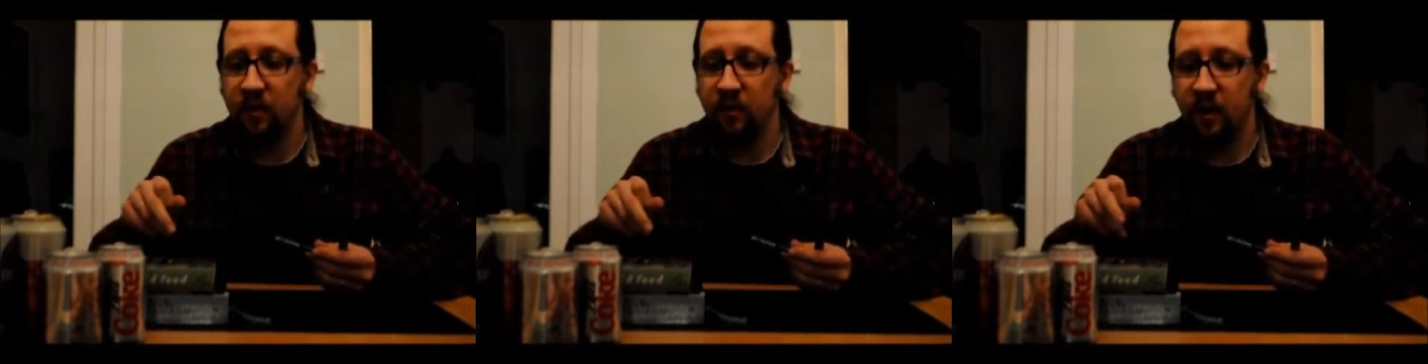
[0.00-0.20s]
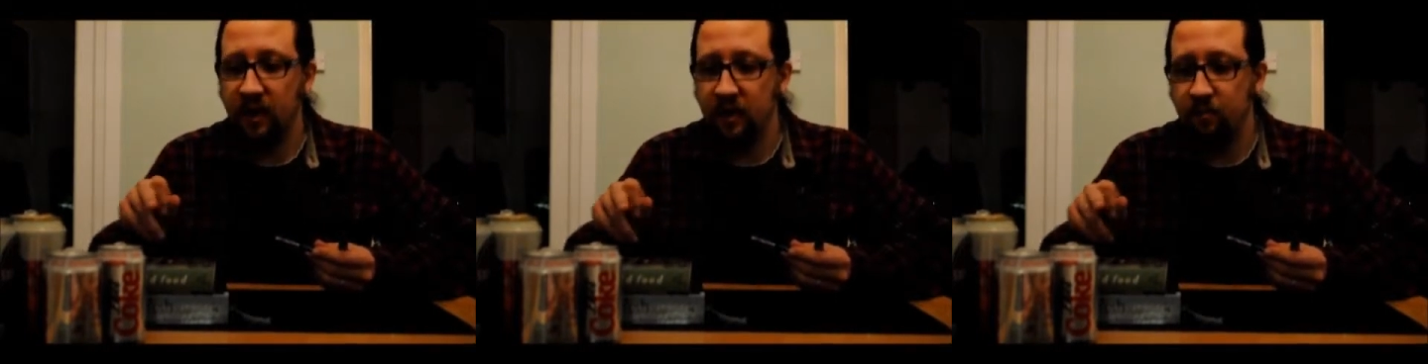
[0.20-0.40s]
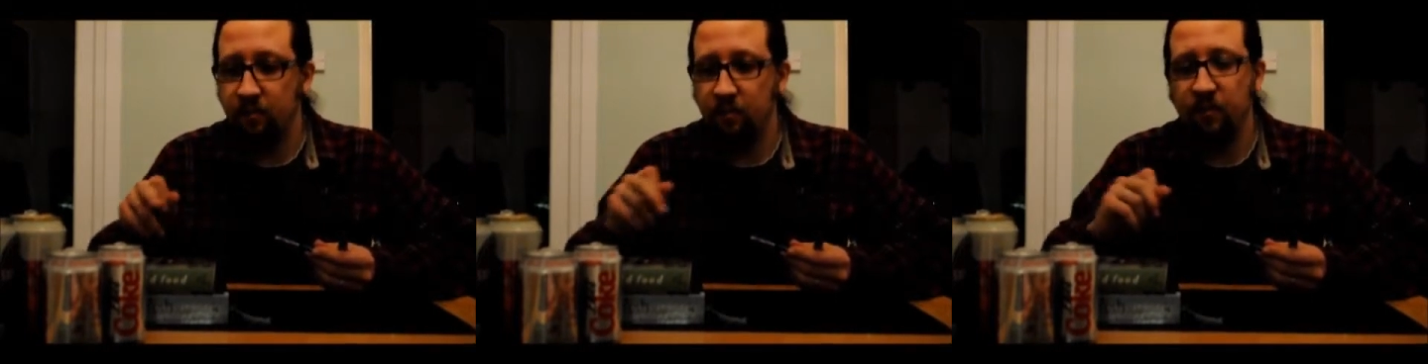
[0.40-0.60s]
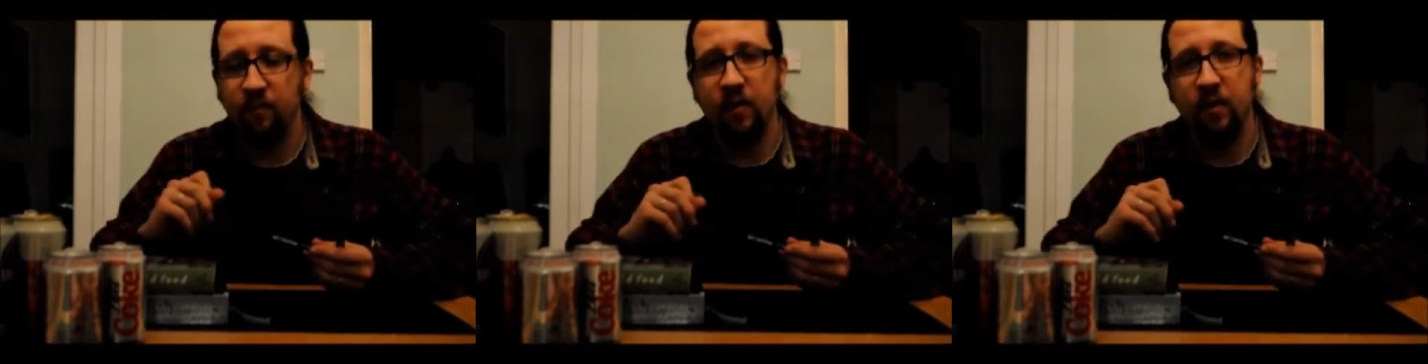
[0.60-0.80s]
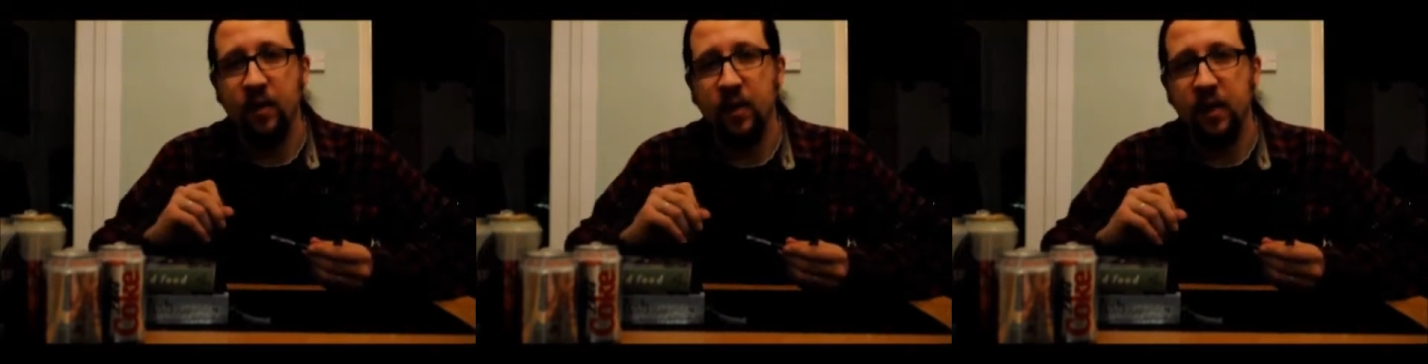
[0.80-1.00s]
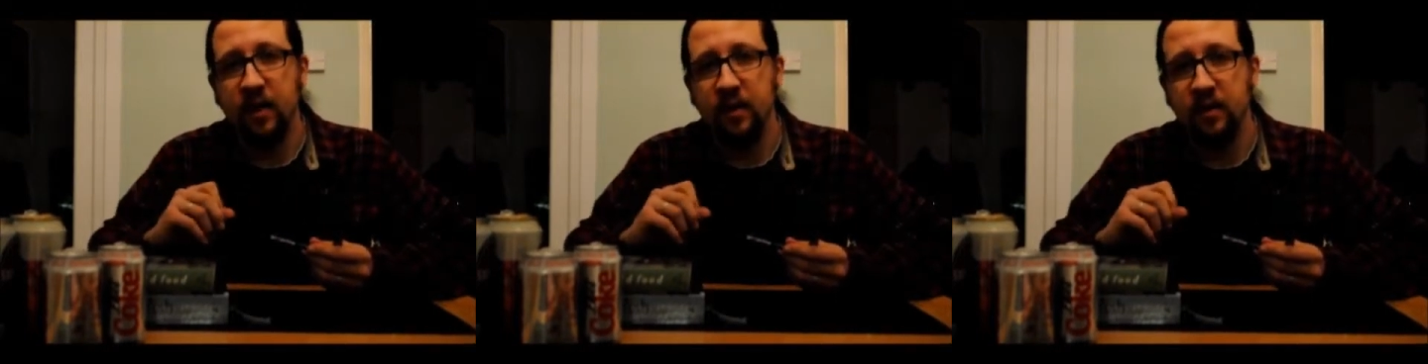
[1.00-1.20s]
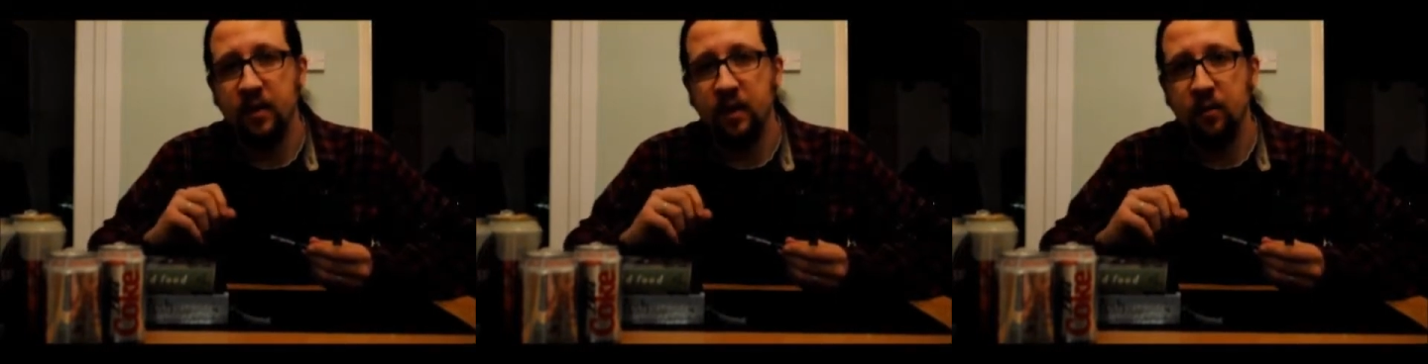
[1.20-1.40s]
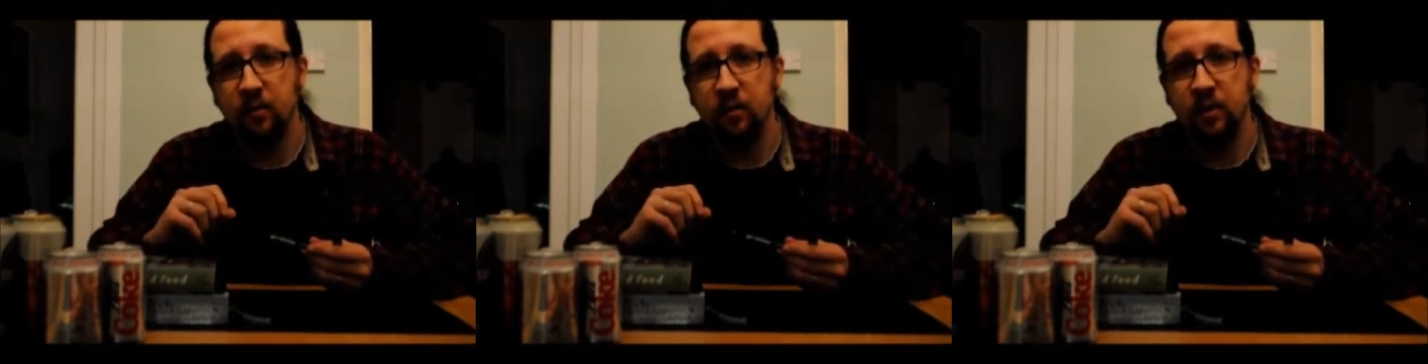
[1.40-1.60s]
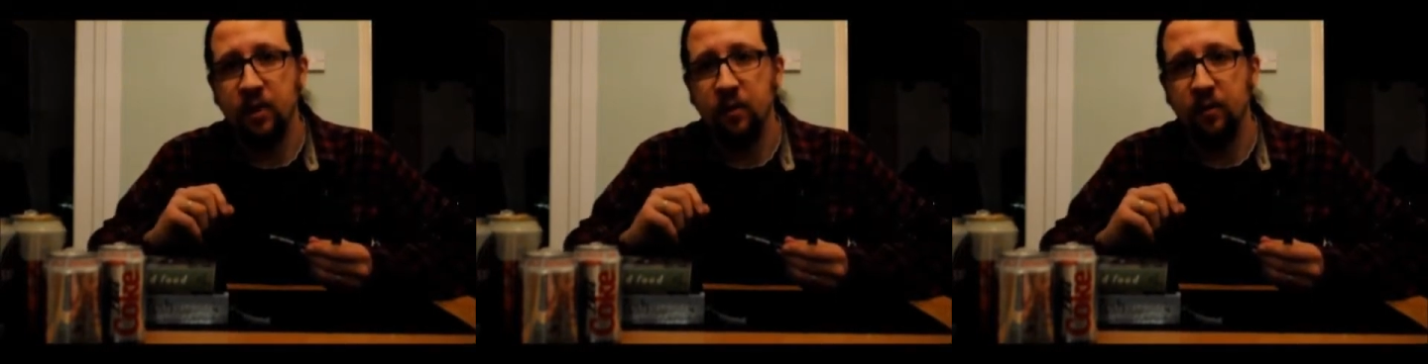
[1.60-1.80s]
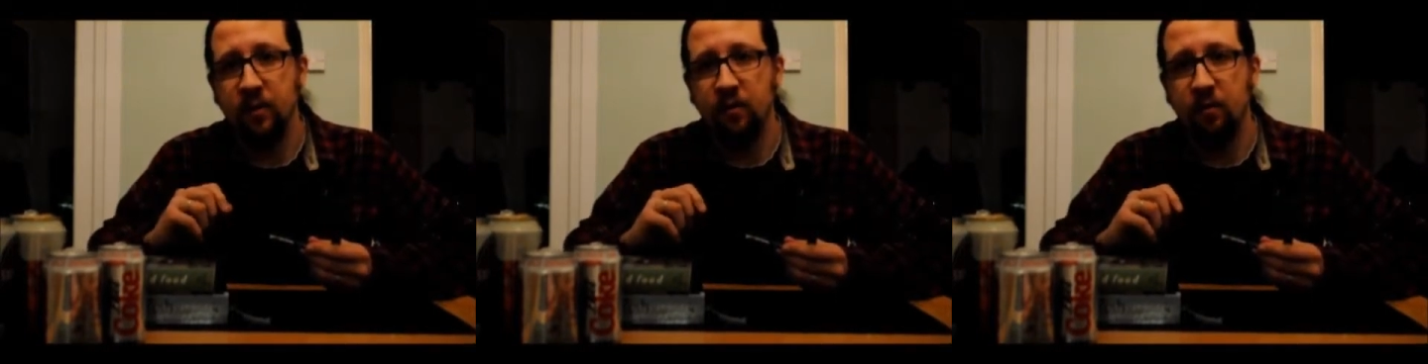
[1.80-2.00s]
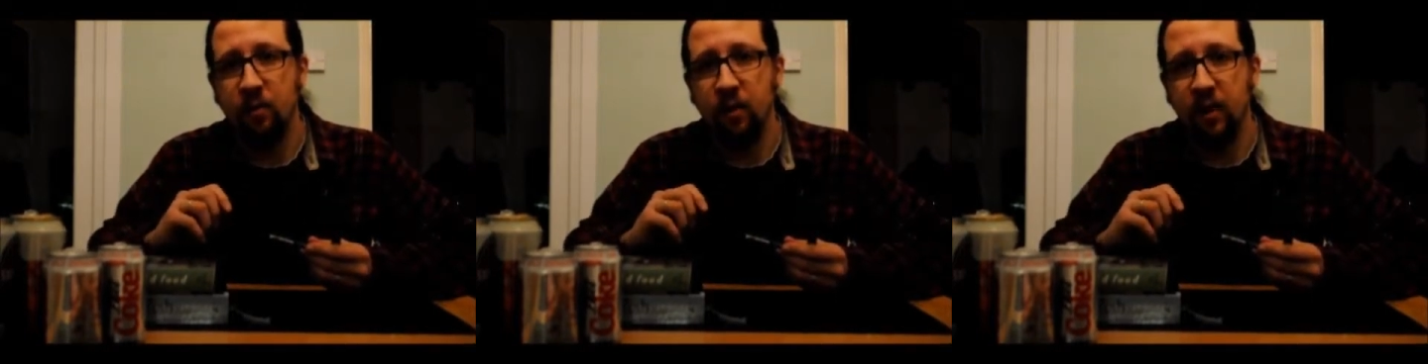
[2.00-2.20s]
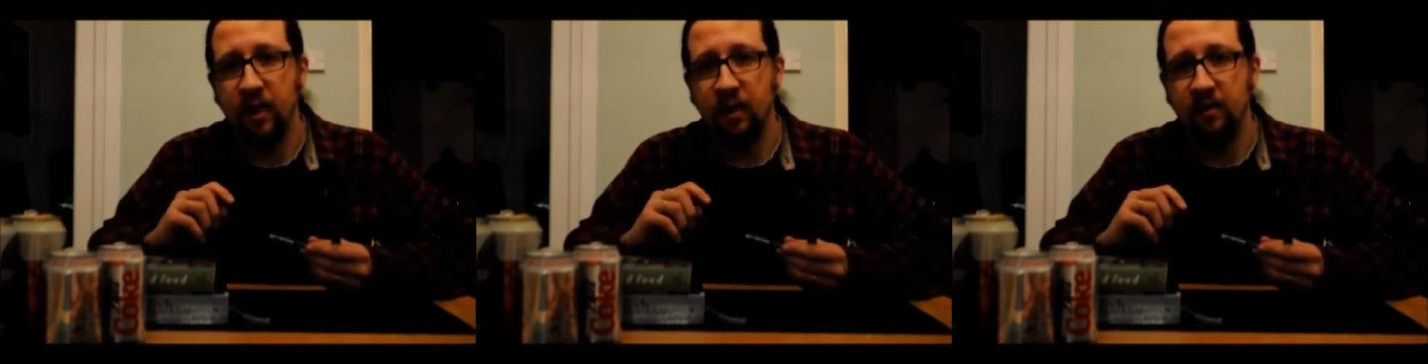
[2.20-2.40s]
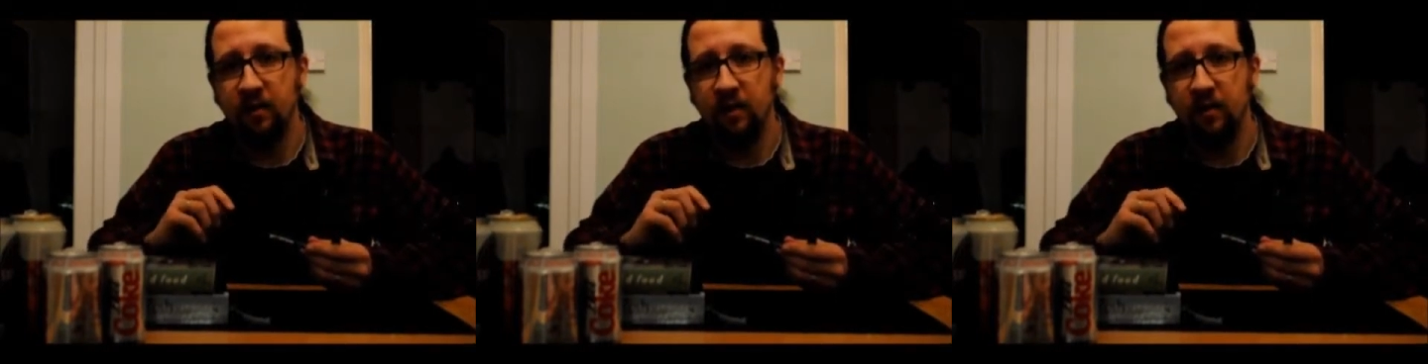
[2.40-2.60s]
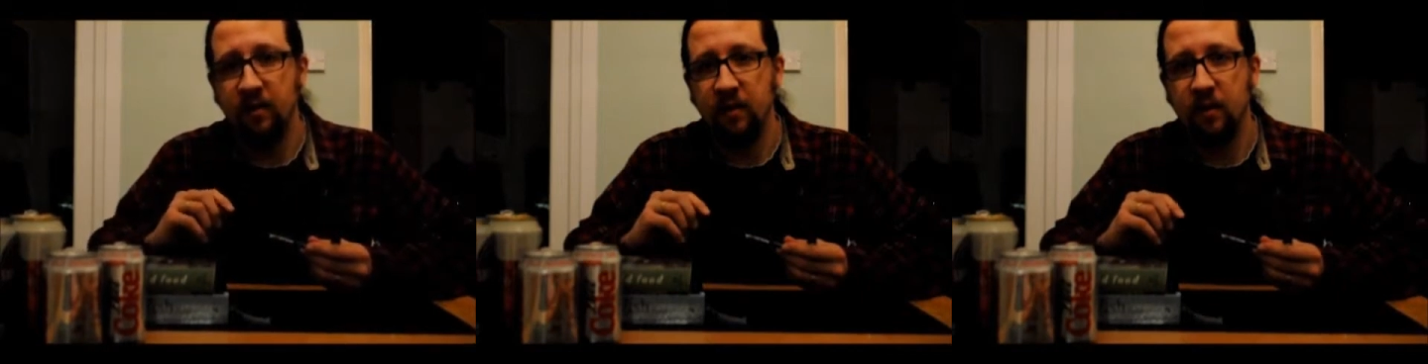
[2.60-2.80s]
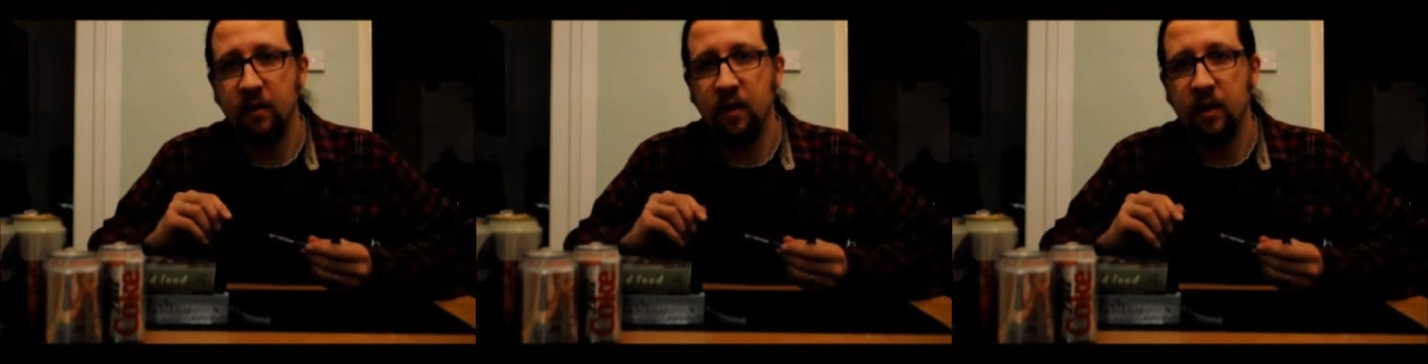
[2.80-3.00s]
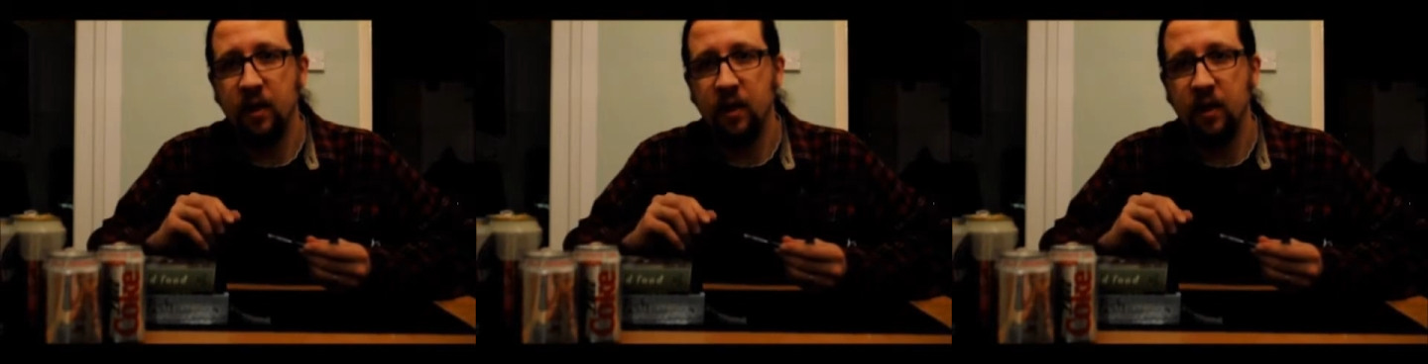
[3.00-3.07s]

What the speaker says: It's very thin steel, so it's quite easy to